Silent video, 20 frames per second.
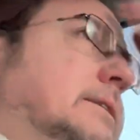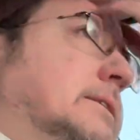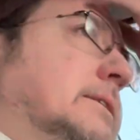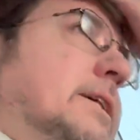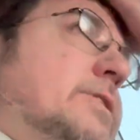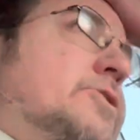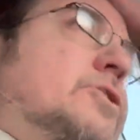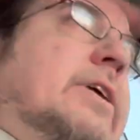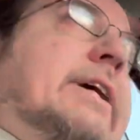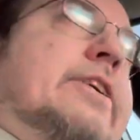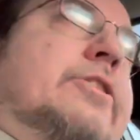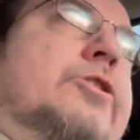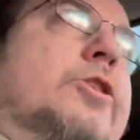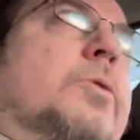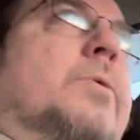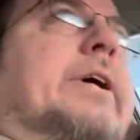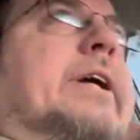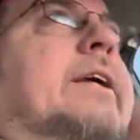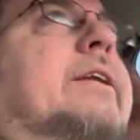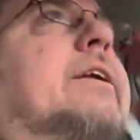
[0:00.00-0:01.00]
just like
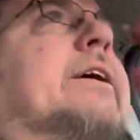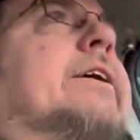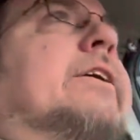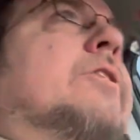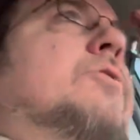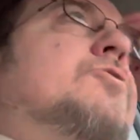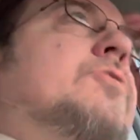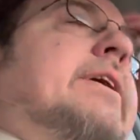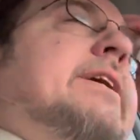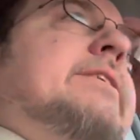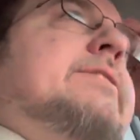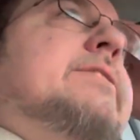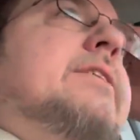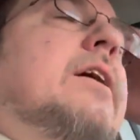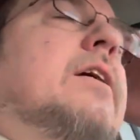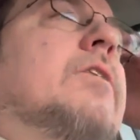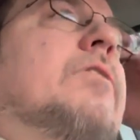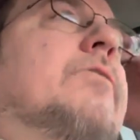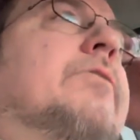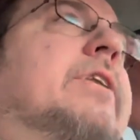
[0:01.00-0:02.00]
doing it, like you know, trying to
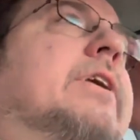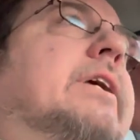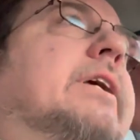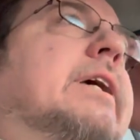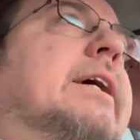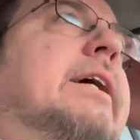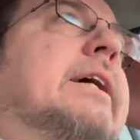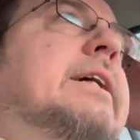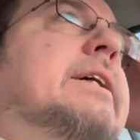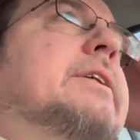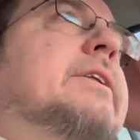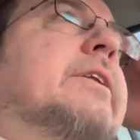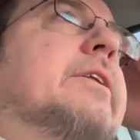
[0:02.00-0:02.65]
solve the uh,